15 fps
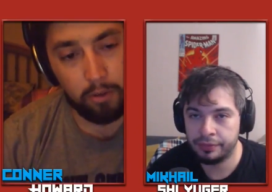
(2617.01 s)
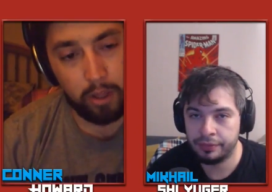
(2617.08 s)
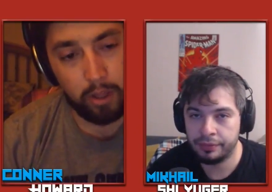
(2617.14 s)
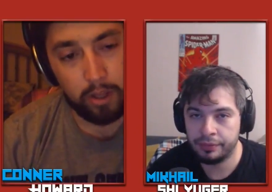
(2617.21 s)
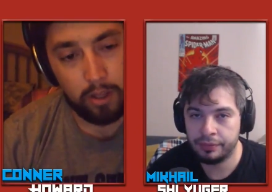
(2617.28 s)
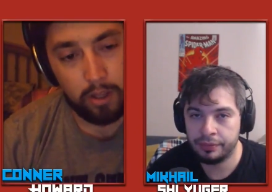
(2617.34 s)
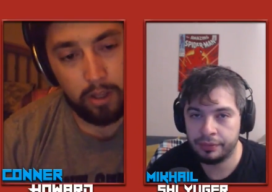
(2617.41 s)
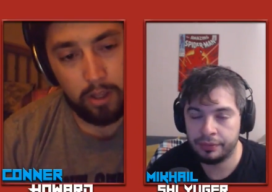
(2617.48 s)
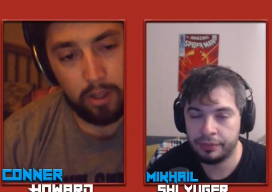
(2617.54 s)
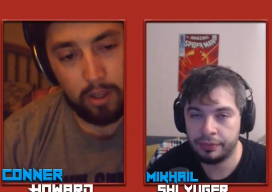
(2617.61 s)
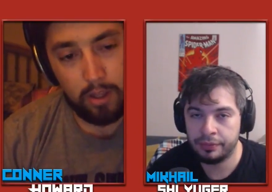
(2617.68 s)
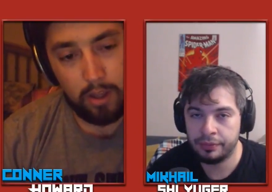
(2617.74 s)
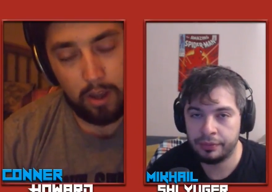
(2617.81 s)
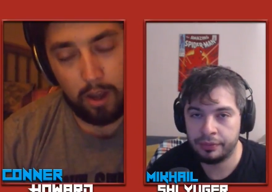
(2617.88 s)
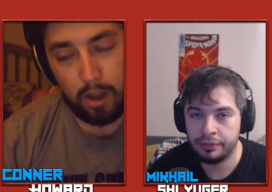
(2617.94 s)
Speaker 1: Like
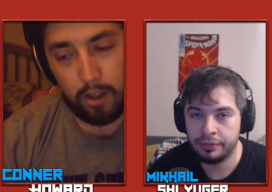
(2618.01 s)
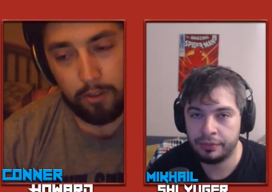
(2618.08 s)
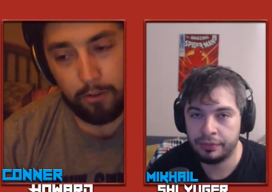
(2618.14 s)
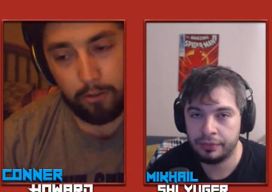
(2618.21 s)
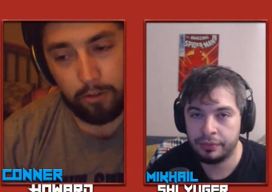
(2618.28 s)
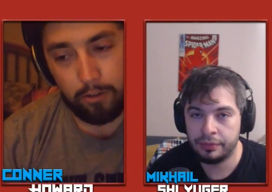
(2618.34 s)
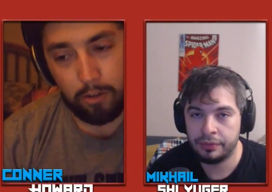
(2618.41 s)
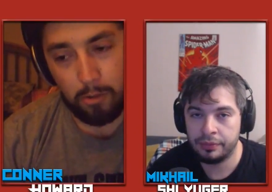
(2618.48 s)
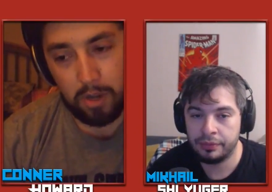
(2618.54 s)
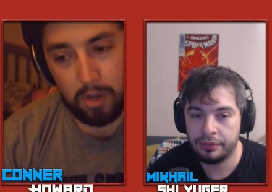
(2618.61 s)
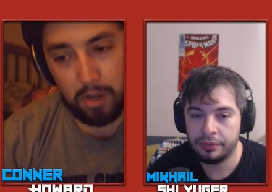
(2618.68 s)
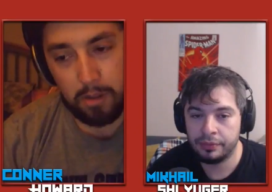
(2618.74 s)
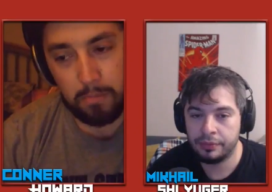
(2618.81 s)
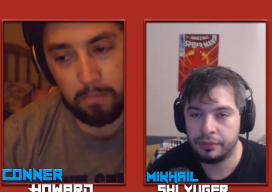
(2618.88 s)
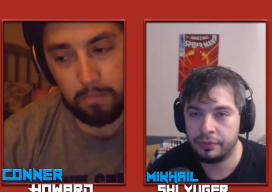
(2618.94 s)
I, there's so
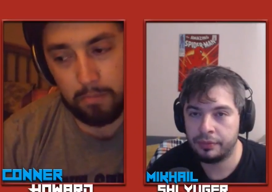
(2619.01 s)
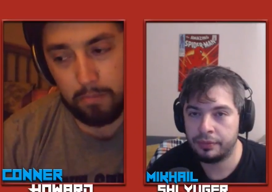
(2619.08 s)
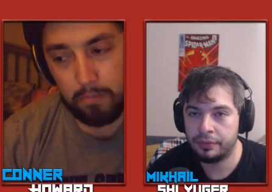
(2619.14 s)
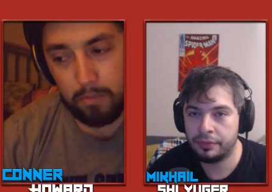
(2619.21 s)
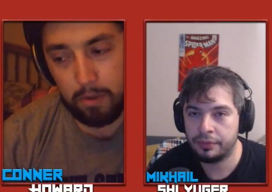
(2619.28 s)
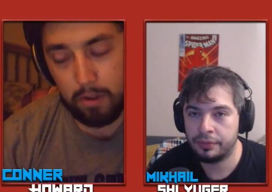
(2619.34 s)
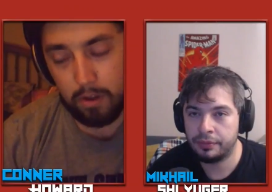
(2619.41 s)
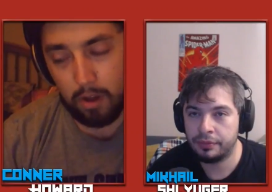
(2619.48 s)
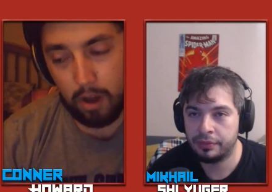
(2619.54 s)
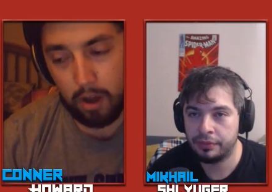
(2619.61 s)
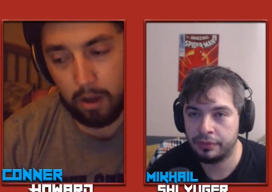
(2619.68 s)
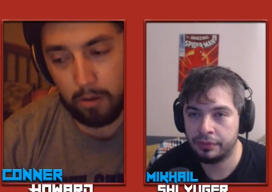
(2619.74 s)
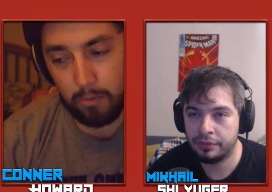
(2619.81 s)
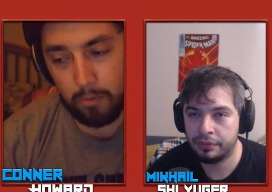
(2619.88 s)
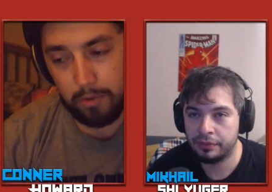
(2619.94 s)
many
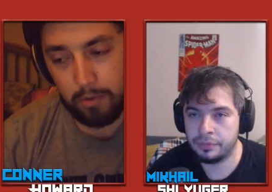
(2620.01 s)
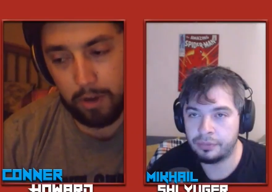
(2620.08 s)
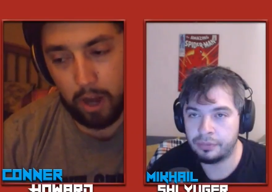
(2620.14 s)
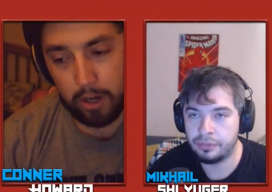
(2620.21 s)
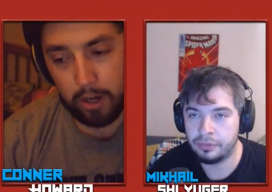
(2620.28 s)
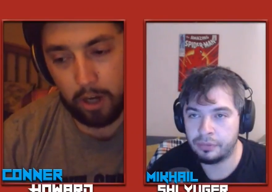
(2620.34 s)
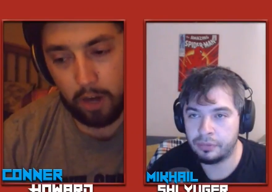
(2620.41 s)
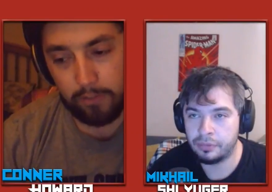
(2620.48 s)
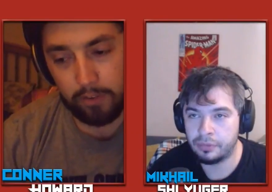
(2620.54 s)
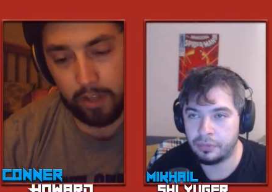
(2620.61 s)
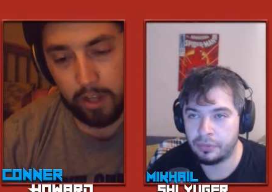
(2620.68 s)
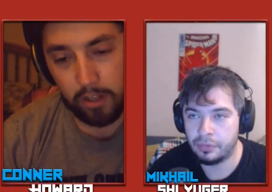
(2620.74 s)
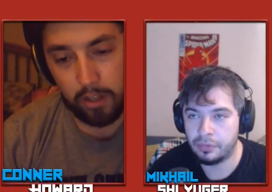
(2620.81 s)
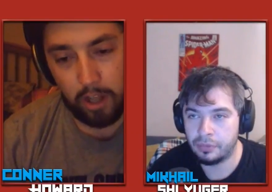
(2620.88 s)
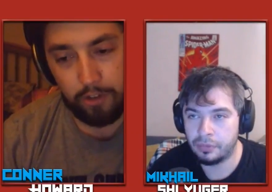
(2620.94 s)
uh, knockoff
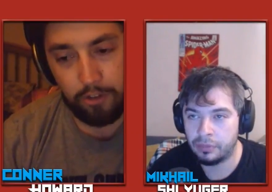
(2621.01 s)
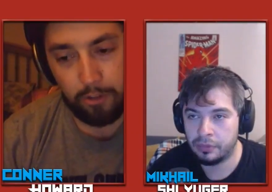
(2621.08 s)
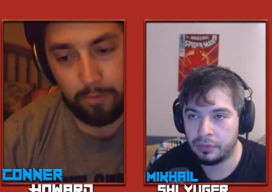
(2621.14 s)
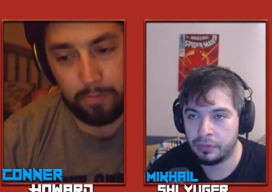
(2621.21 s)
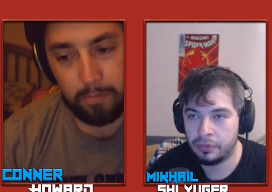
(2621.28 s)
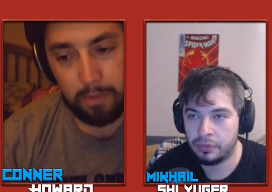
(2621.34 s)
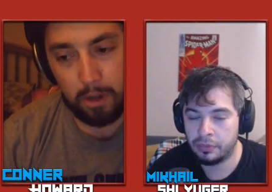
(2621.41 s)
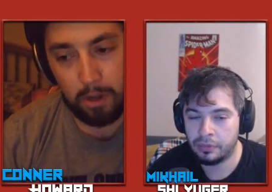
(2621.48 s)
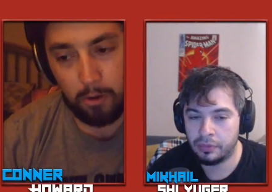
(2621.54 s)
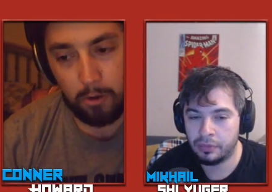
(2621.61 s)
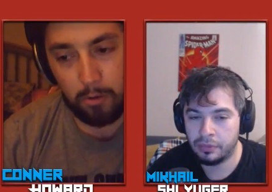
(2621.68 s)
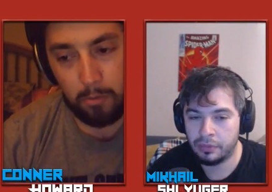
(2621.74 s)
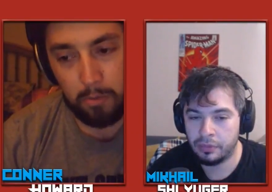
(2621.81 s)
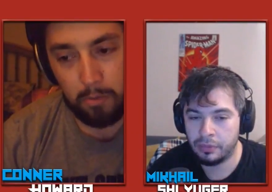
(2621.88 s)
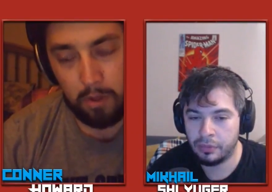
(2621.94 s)
League of Legends, you
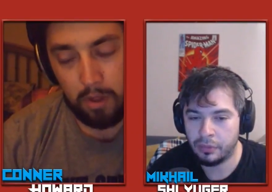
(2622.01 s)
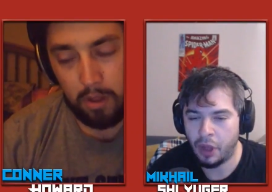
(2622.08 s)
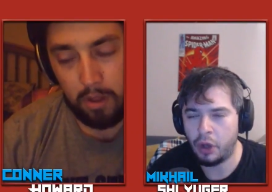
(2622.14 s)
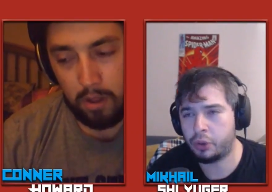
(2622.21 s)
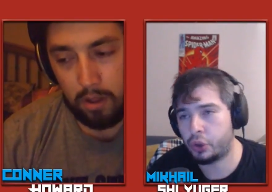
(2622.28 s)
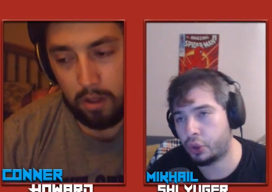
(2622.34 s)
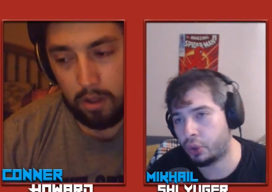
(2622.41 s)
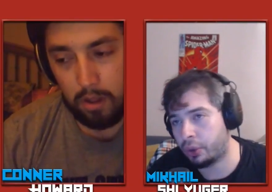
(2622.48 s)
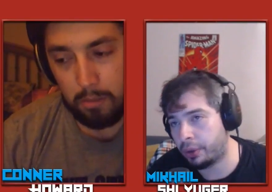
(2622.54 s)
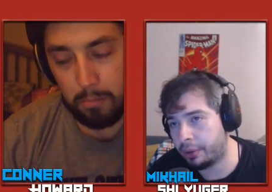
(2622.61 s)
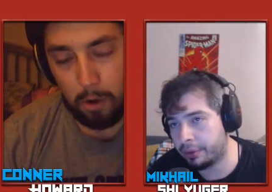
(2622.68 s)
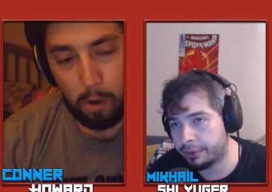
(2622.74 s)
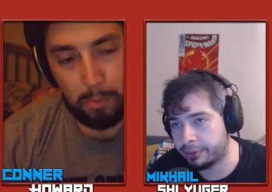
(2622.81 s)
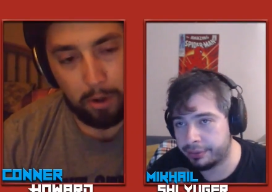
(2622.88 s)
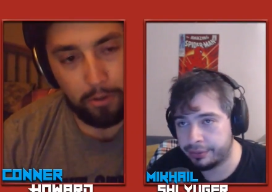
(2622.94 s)
know, oh sure,
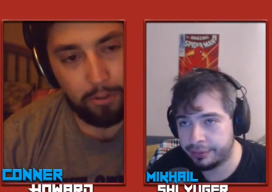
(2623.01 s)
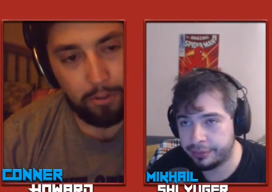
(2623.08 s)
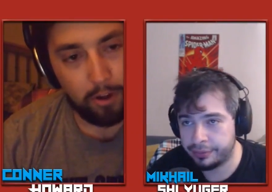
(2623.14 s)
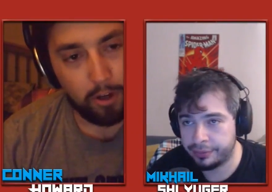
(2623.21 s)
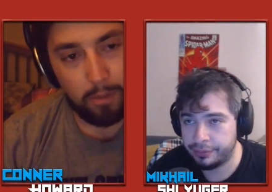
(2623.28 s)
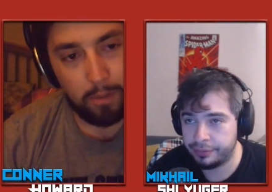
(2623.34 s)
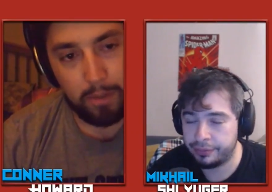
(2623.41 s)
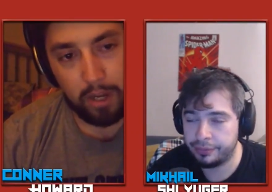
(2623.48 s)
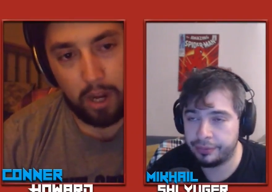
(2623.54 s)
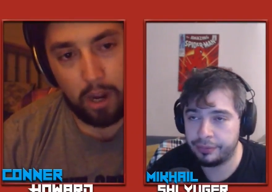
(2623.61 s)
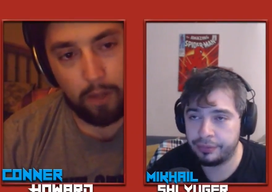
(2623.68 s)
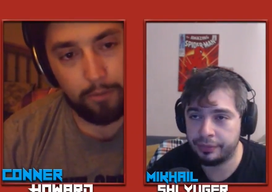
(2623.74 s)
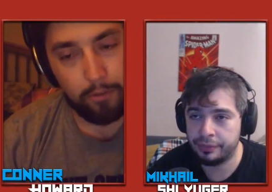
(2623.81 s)
MOBAs that are coming out.